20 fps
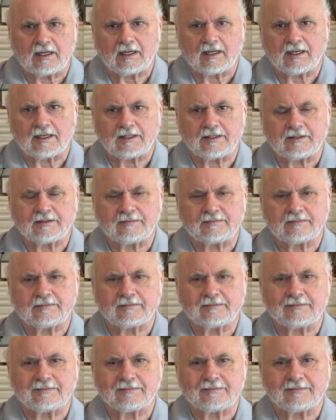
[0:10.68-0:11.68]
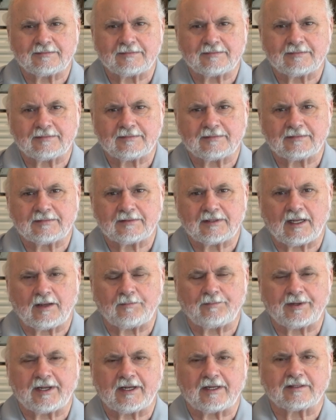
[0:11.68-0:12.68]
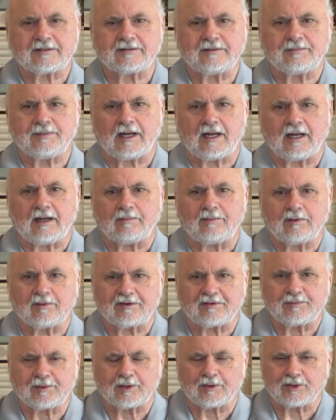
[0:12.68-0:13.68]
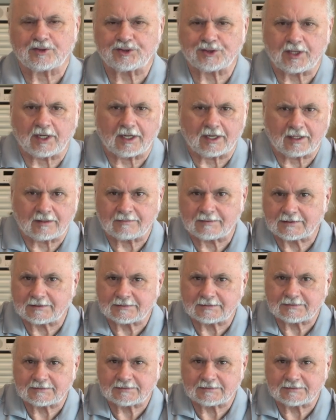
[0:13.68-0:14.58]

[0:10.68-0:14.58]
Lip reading: Hi, I'm Pastor Bob of Spiritual Harvest.